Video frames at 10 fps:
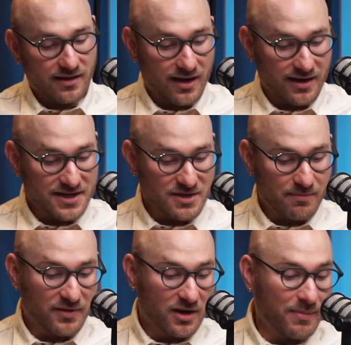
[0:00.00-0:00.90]
Uh, he's a,
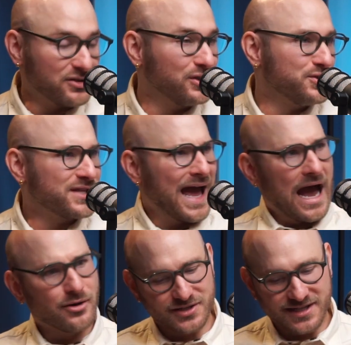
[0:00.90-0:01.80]
they're about to lose the
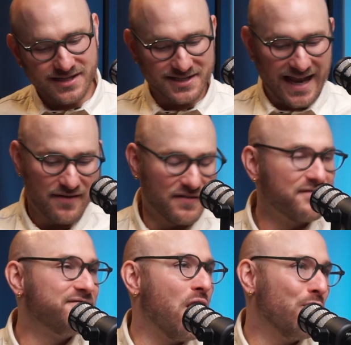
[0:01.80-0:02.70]
house. He doesn't have a
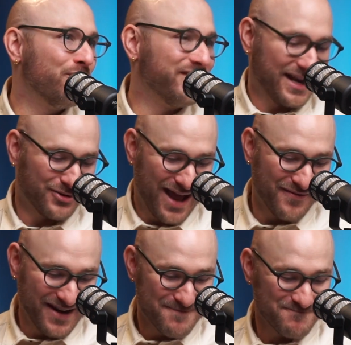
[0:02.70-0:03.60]
phone. The they phone. don't have
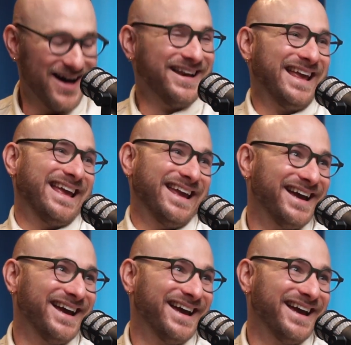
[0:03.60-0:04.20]
any money.